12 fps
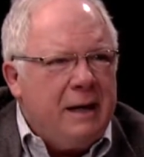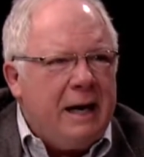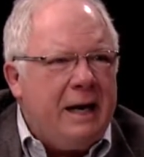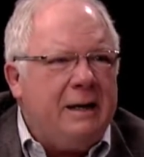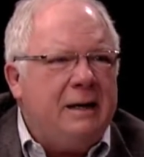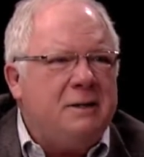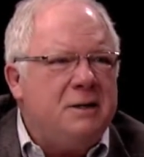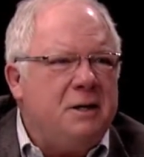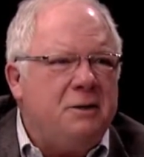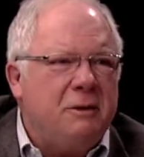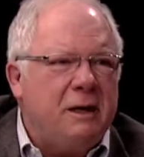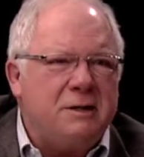and it's
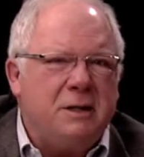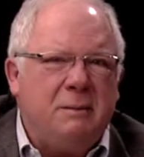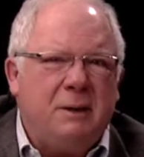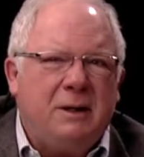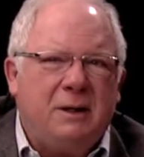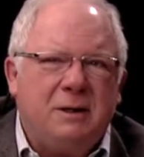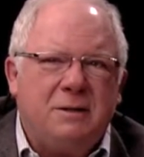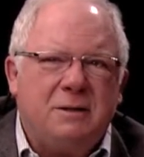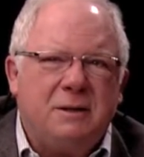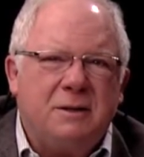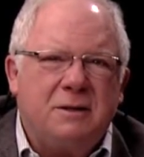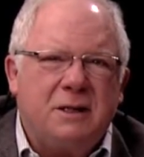interesting
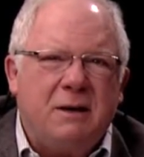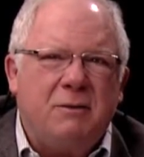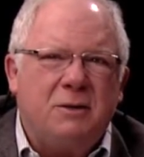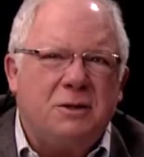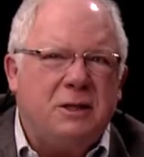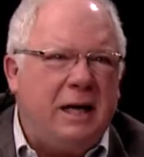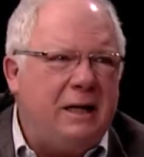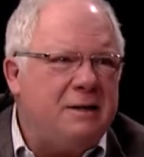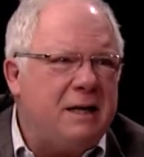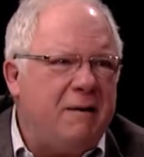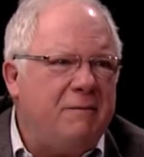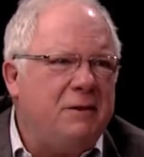because several
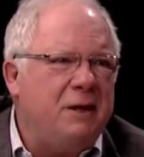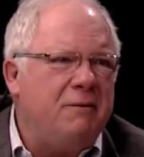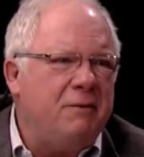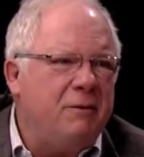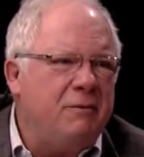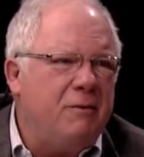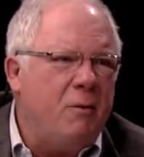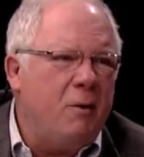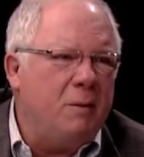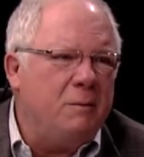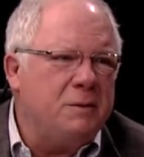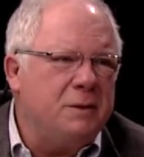states have different
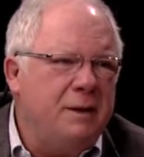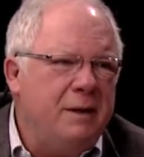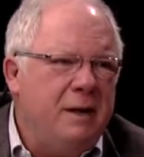forms.